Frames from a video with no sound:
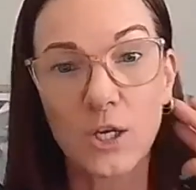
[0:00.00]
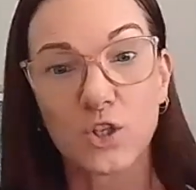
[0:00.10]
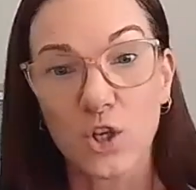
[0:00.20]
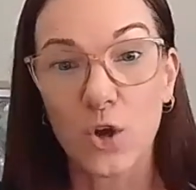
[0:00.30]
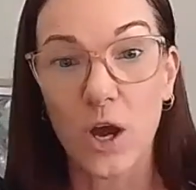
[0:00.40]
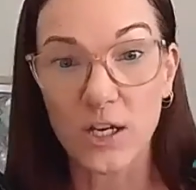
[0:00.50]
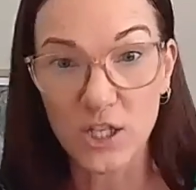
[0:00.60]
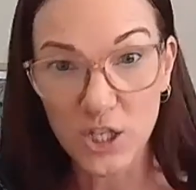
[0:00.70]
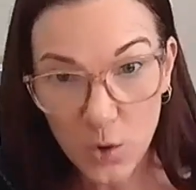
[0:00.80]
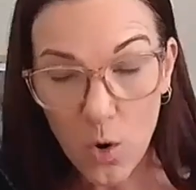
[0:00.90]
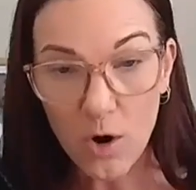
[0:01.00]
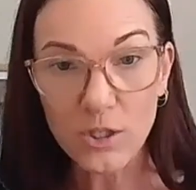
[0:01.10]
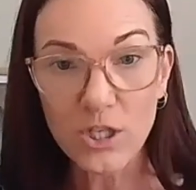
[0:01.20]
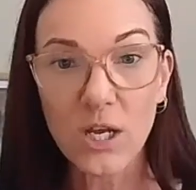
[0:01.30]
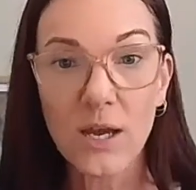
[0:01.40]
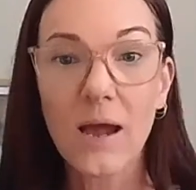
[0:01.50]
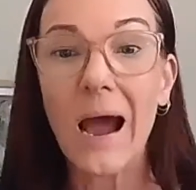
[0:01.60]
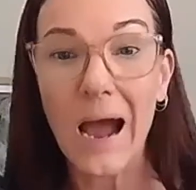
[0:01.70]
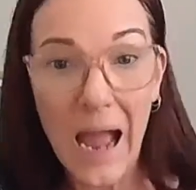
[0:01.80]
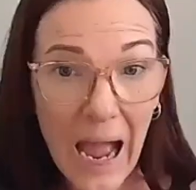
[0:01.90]
So a squat,
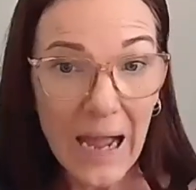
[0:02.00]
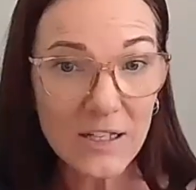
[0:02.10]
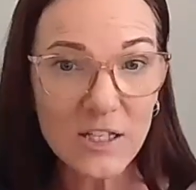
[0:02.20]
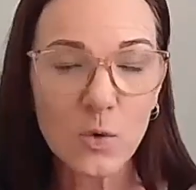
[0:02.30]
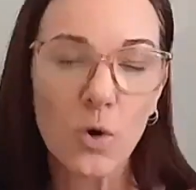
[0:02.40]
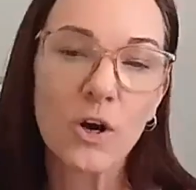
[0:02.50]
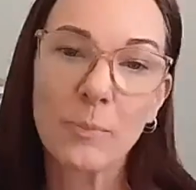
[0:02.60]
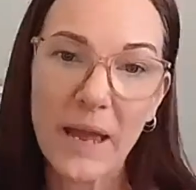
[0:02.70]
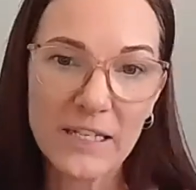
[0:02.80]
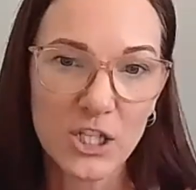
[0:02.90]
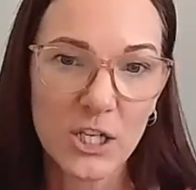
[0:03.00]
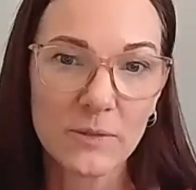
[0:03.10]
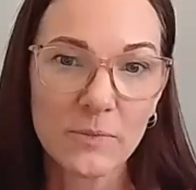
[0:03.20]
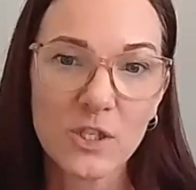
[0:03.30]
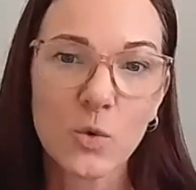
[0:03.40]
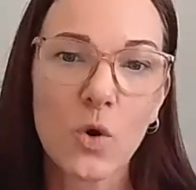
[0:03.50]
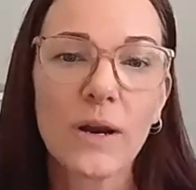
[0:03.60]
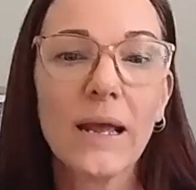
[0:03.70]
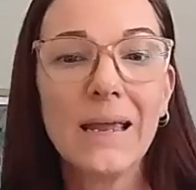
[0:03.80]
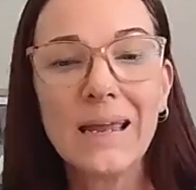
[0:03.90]
a hack squat, a pendulum squat,